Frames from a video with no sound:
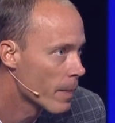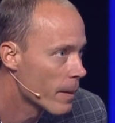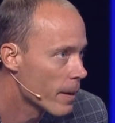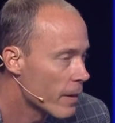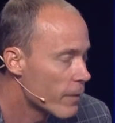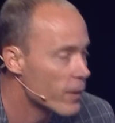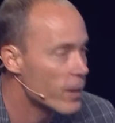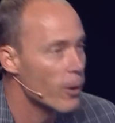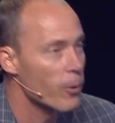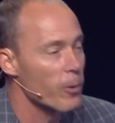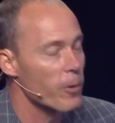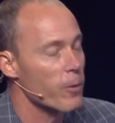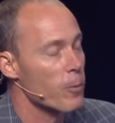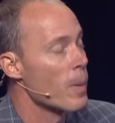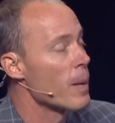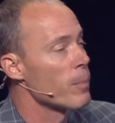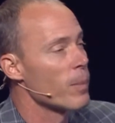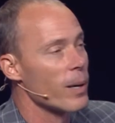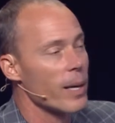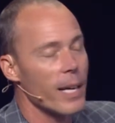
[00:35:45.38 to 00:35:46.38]
If you don't
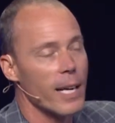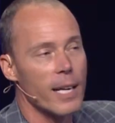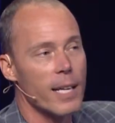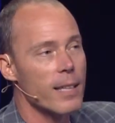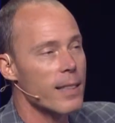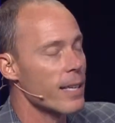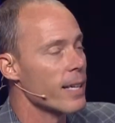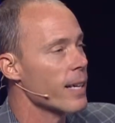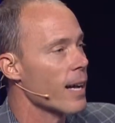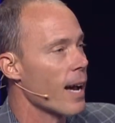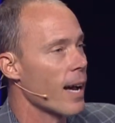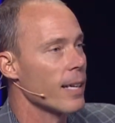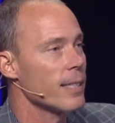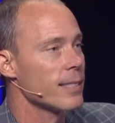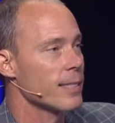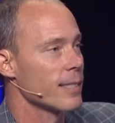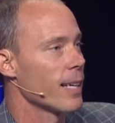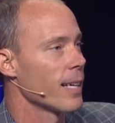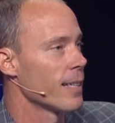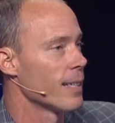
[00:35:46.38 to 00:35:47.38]
remember anything I
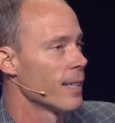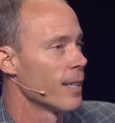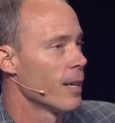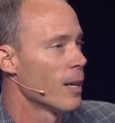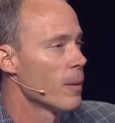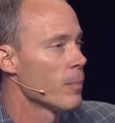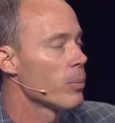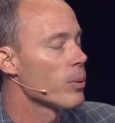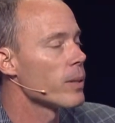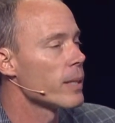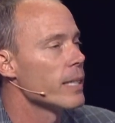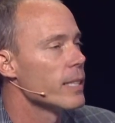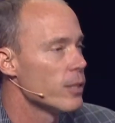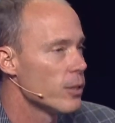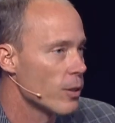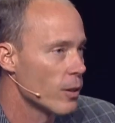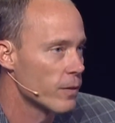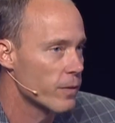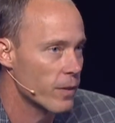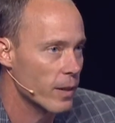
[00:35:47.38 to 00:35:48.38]
said, please
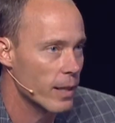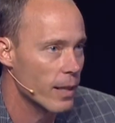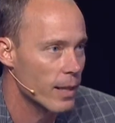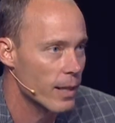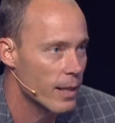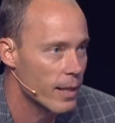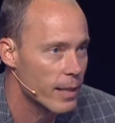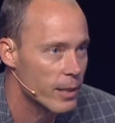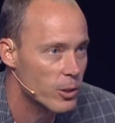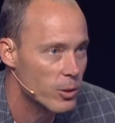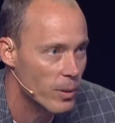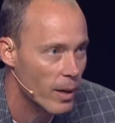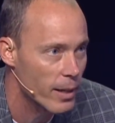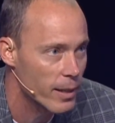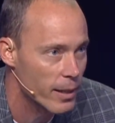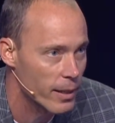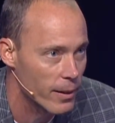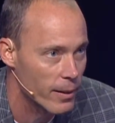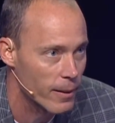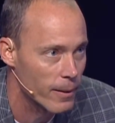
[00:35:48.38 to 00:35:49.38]
don't forget this right
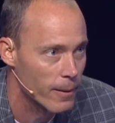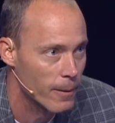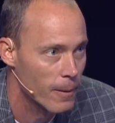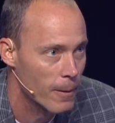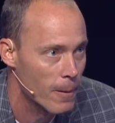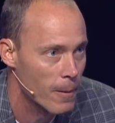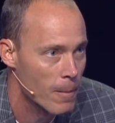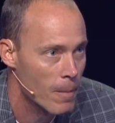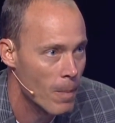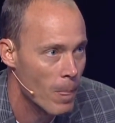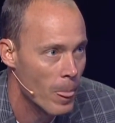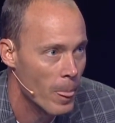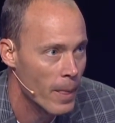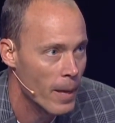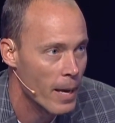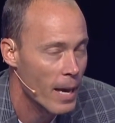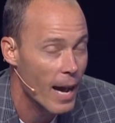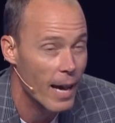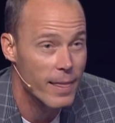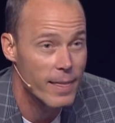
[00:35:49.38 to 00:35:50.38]
here.
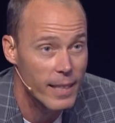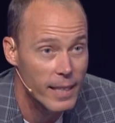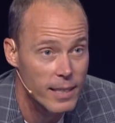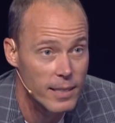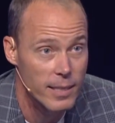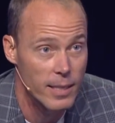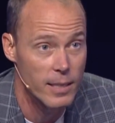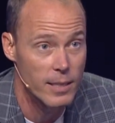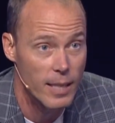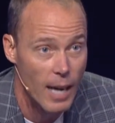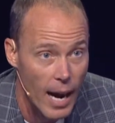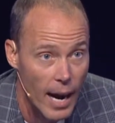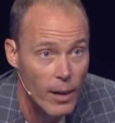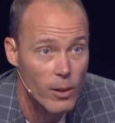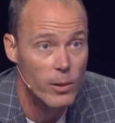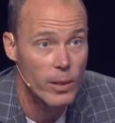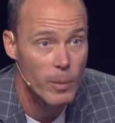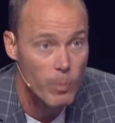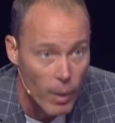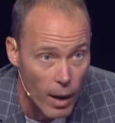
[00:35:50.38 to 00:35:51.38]
I think it's
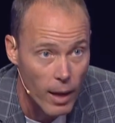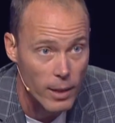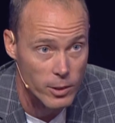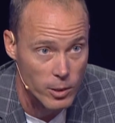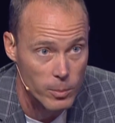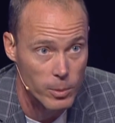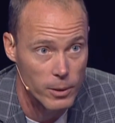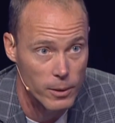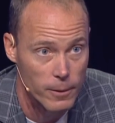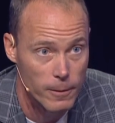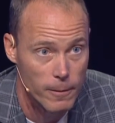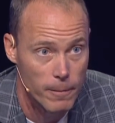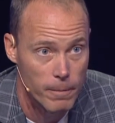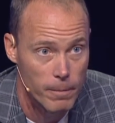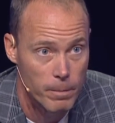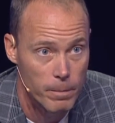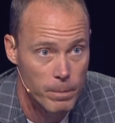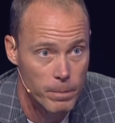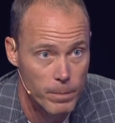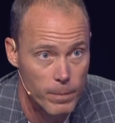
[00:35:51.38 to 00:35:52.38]
entirely possible
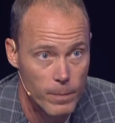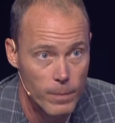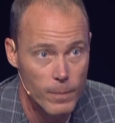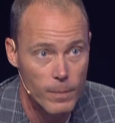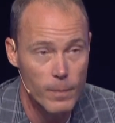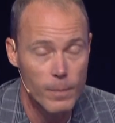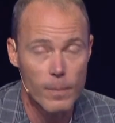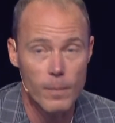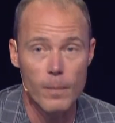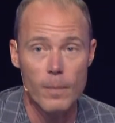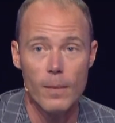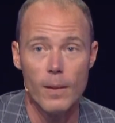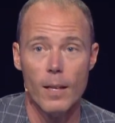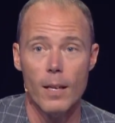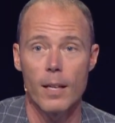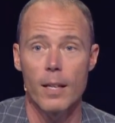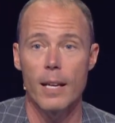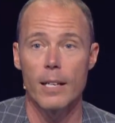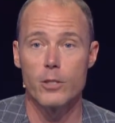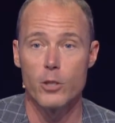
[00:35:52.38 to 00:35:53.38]

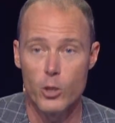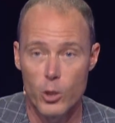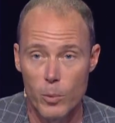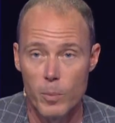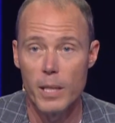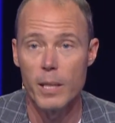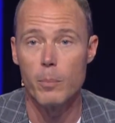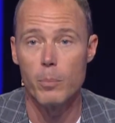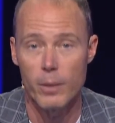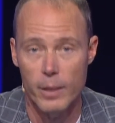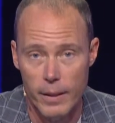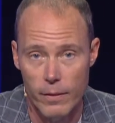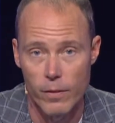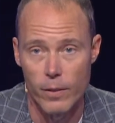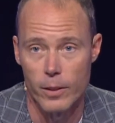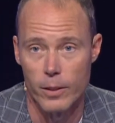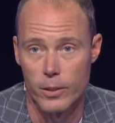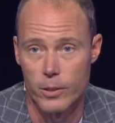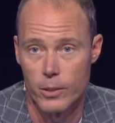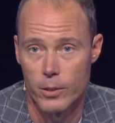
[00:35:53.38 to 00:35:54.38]
that too many
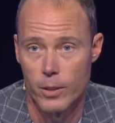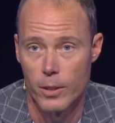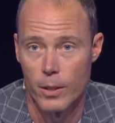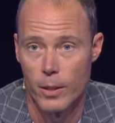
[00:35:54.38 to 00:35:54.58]
believers